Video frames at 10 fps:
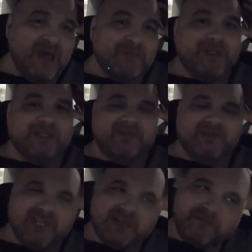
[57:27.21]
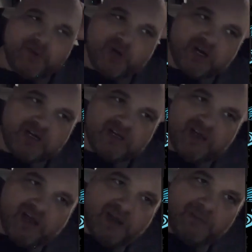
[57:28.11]
but even Nick Burke,
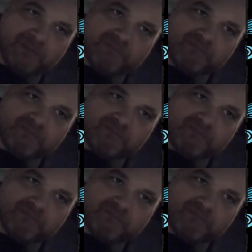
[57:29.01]
um,